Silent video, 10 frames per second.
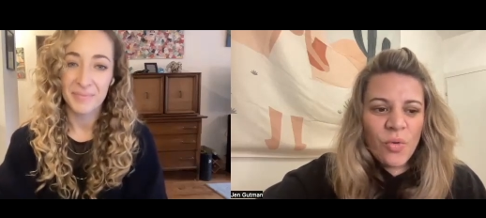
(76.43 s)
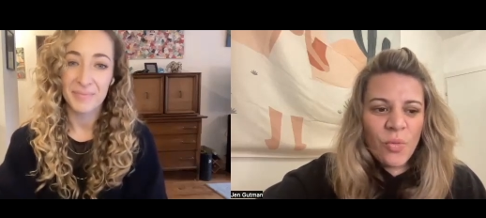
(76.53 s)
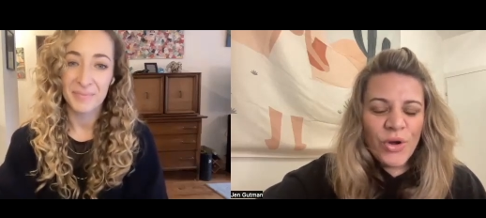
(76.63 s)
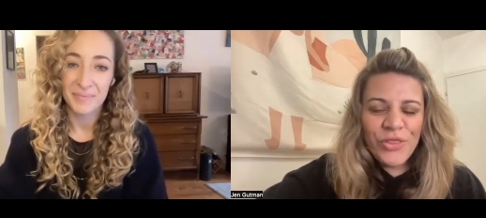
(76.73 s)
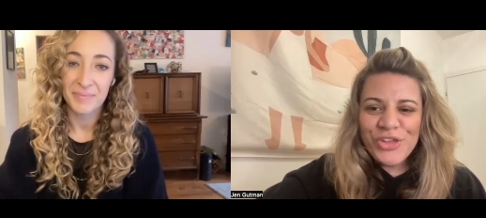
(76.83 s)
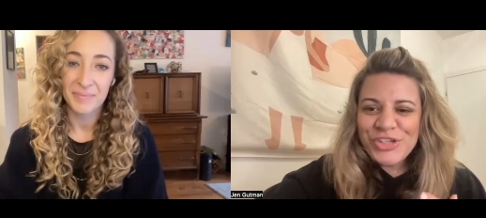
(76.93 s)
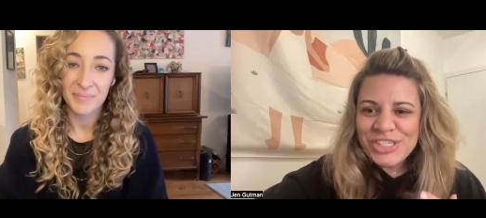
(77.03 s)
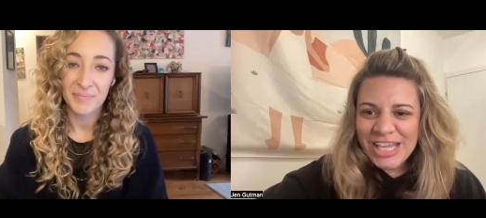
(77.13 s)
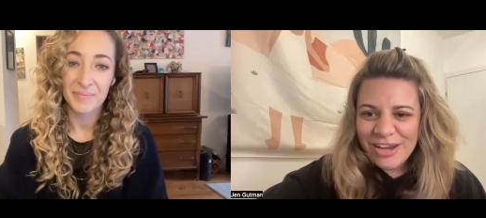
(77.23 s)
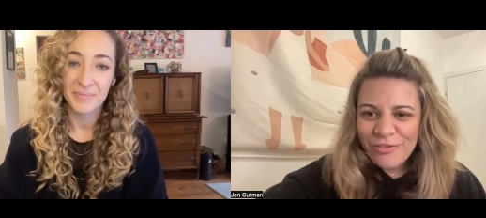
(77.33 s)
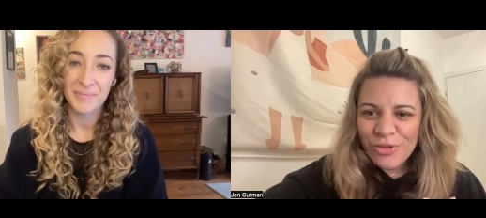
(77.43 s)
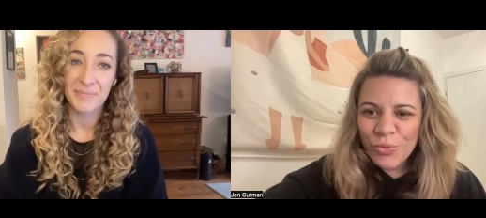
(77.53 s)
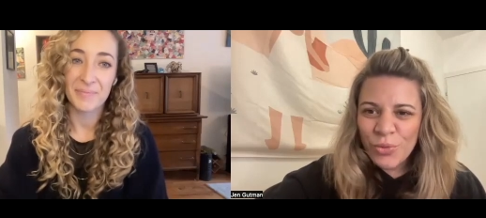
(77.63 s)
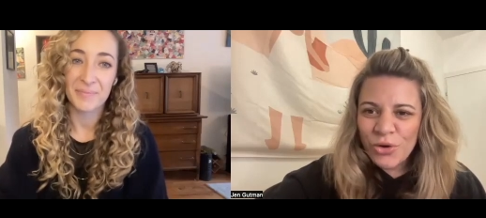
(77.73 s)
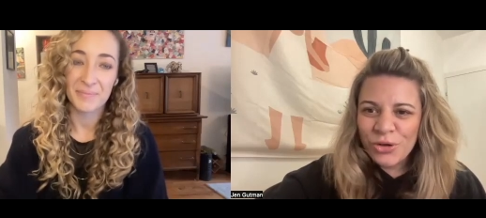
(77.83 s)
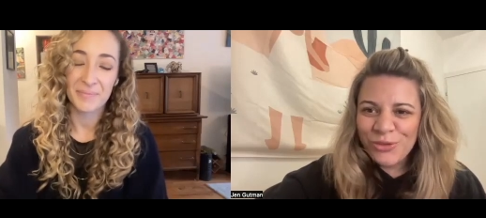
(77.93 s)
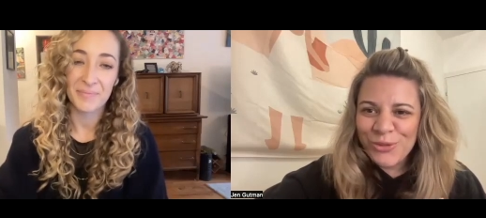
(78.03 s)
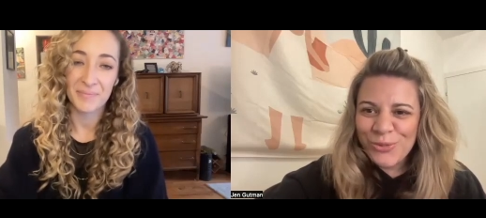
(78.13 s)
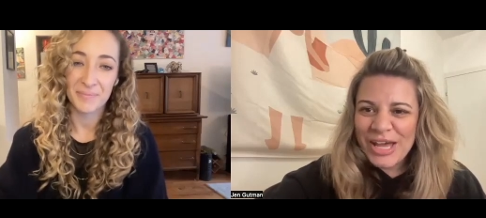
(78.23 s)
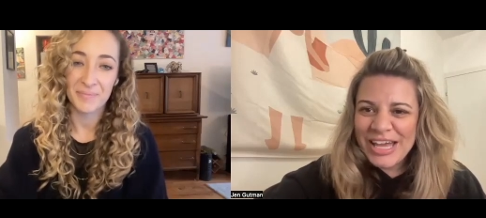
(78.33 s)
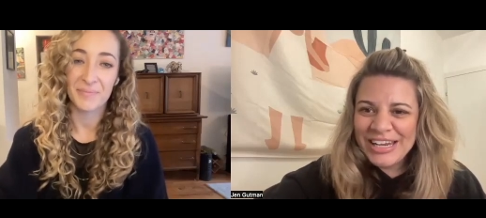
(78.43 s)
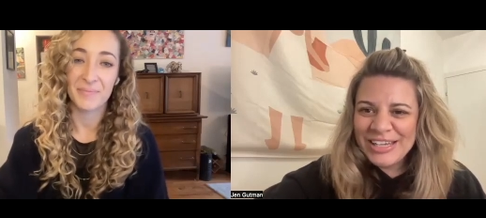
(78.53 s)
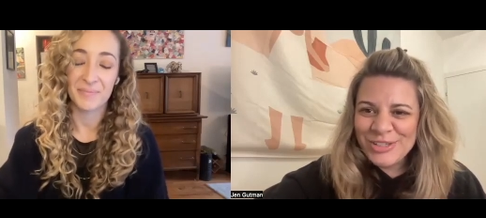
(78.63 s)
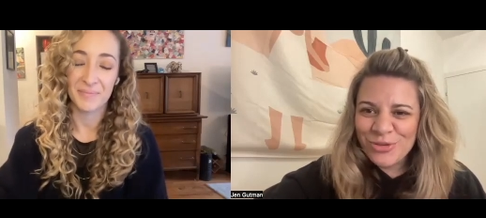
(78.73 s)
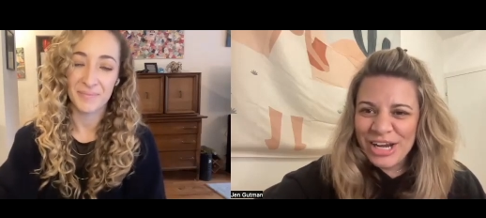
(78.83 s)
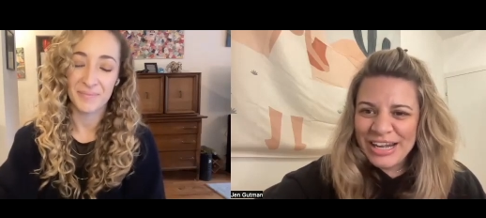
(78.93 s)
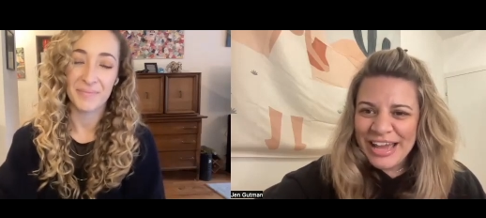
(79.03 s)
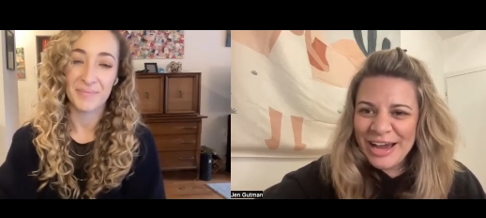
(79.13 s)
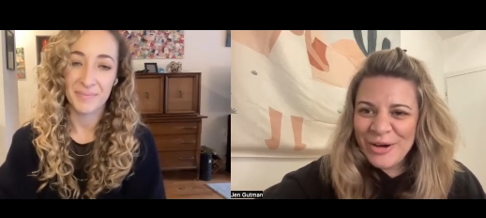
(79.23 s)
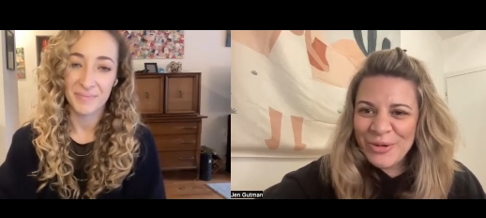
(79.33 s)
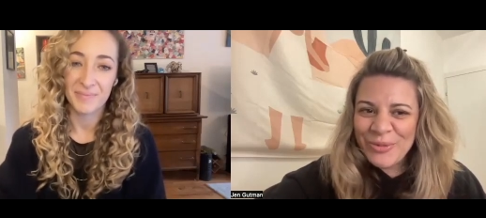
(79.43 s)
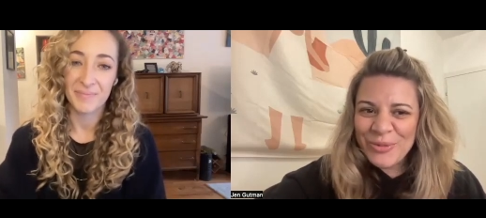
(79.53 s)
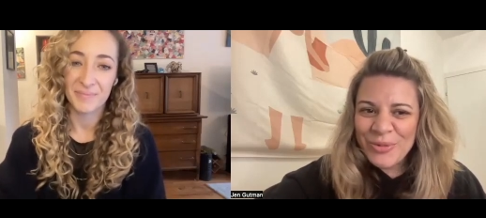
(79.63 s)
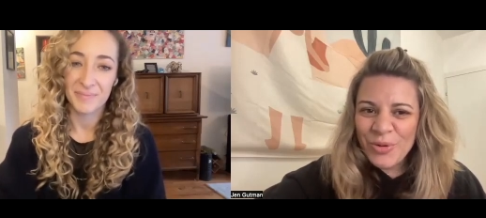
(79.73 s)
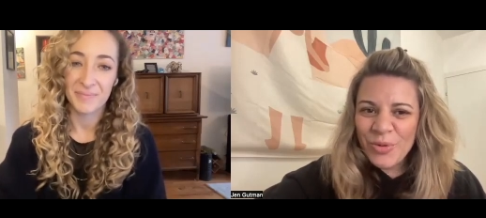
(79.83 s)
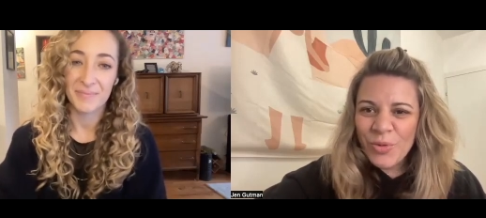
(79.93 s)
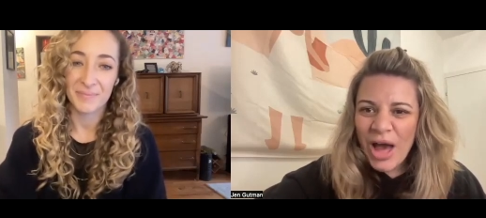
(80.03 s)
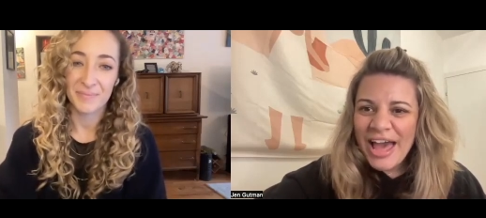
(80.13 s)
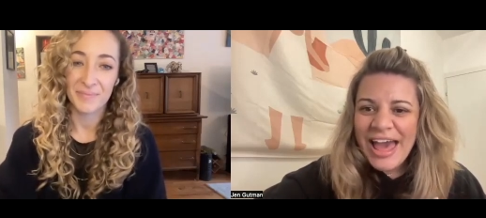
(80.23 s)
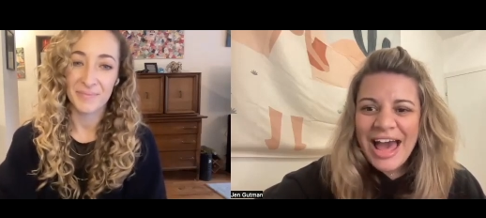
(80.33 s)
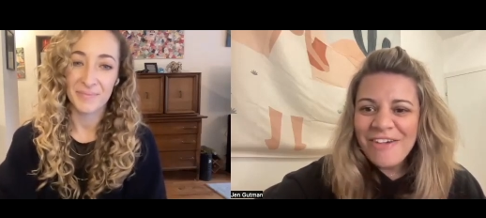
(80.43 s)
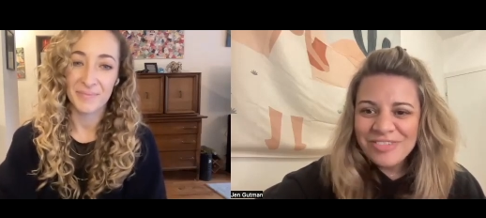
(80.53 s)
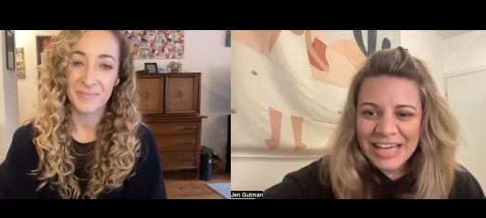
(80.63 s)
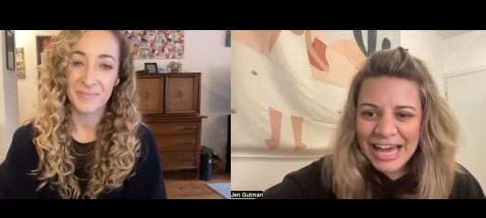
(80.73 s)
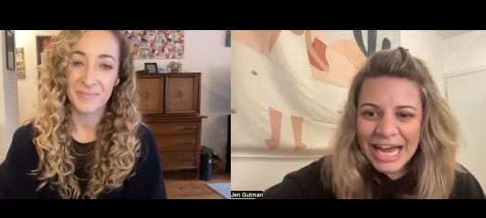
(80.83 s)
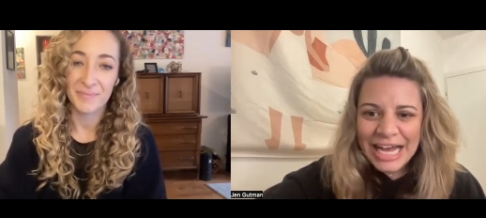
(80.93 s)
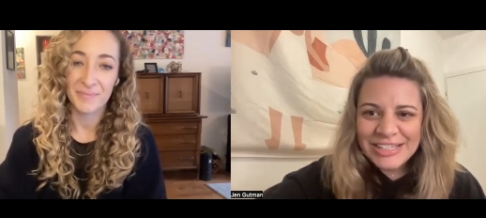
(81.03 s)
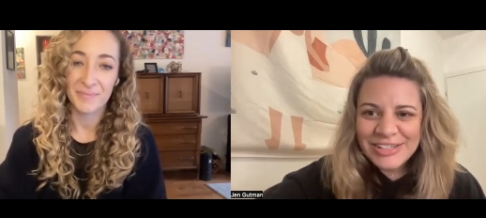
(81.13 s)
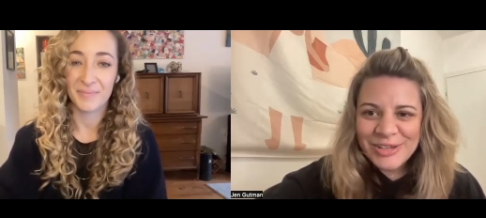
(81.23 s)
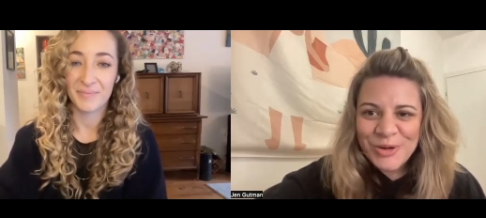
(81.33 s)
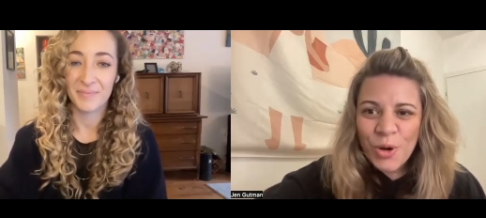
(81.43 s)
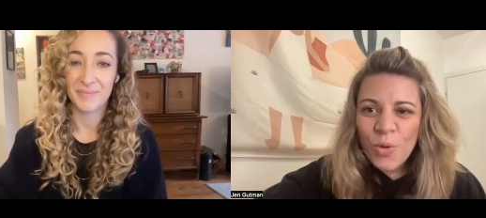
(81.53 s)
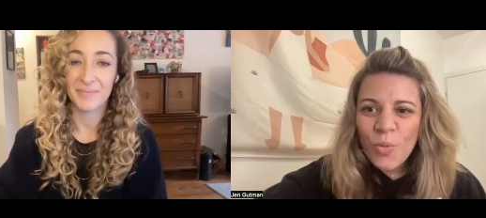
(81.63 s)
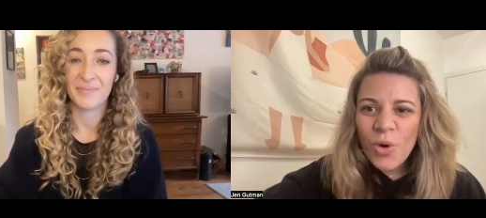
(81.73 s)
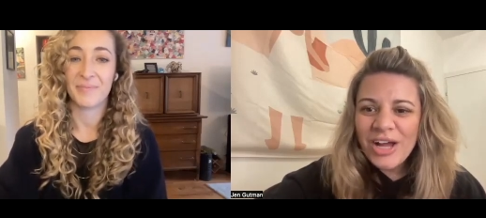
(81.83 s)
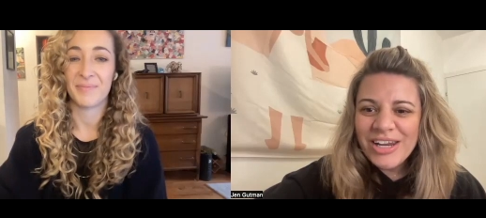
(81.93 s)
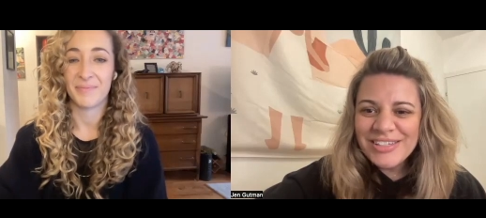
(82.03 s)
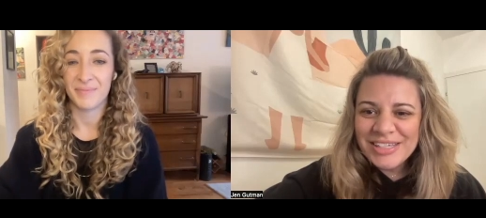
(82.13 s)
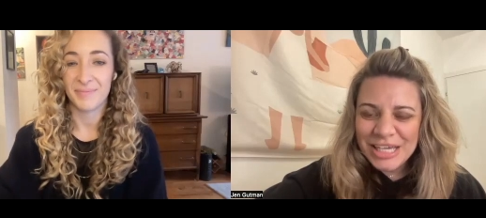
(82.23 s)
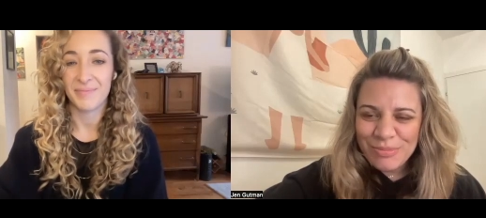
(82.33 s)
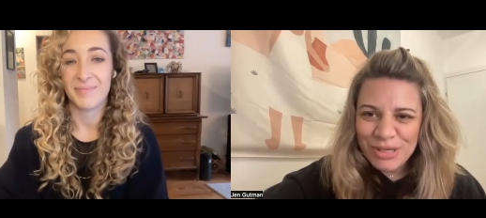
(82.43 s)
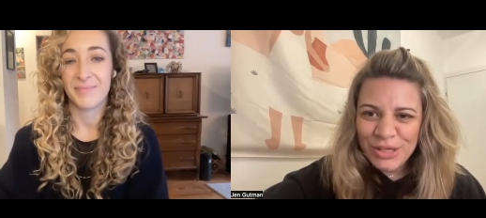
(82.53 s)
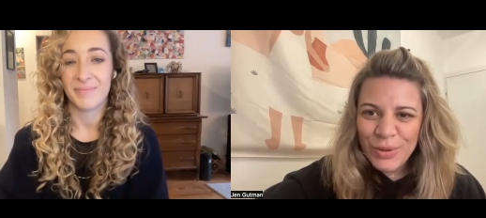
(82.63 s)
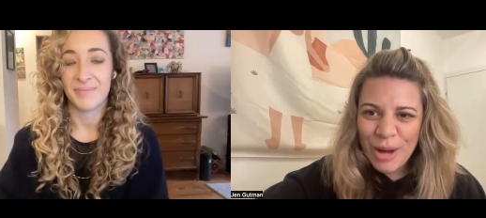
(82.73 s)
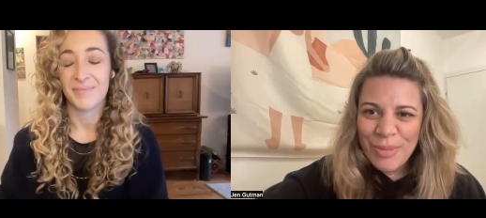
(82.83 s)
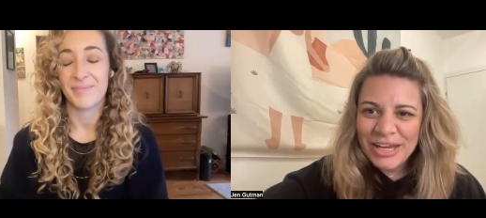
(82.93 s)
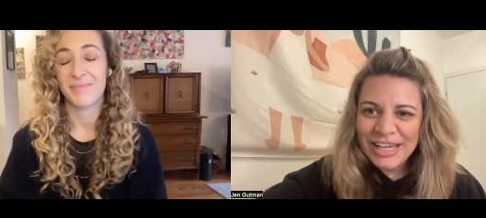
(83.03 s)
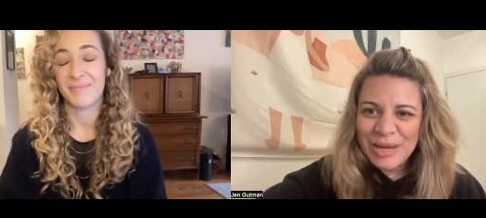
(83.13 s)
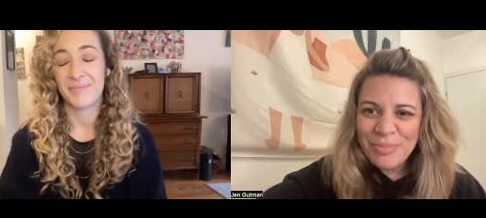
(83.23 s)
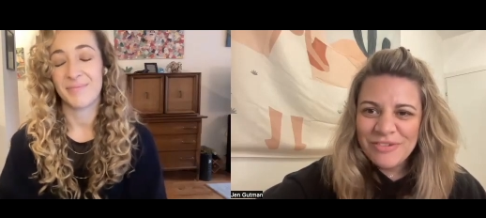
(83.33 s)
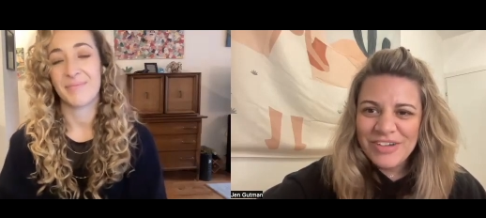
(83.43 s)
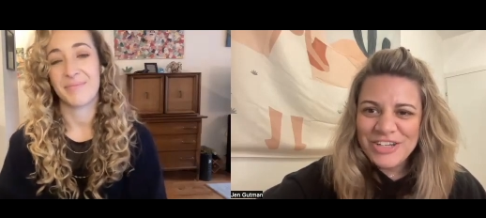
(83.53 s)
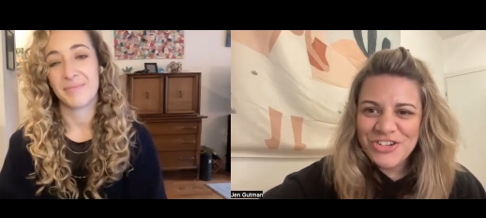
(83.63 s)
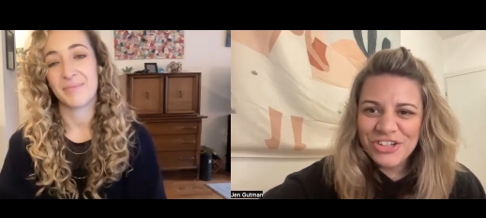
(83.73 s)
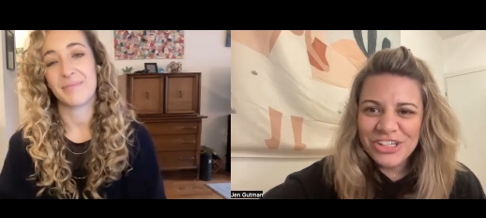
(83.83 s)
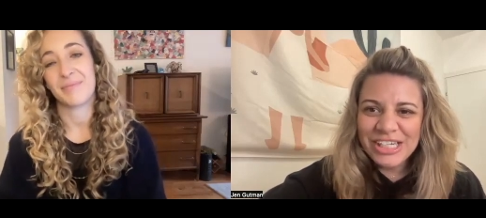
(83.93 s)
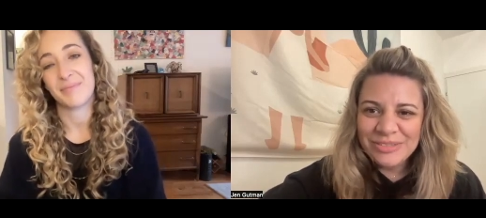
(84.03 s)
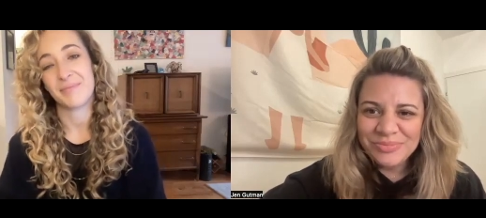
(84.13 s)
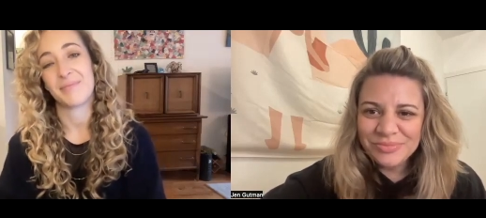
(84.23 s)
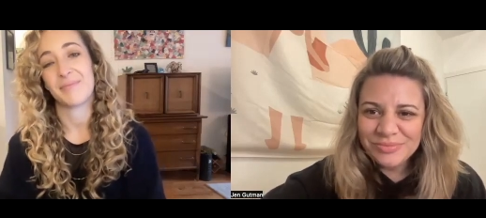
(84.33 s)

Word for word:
Speaker 1: With the state of the world the way it is right now, I have to ask, what is keeping you up at night professionally?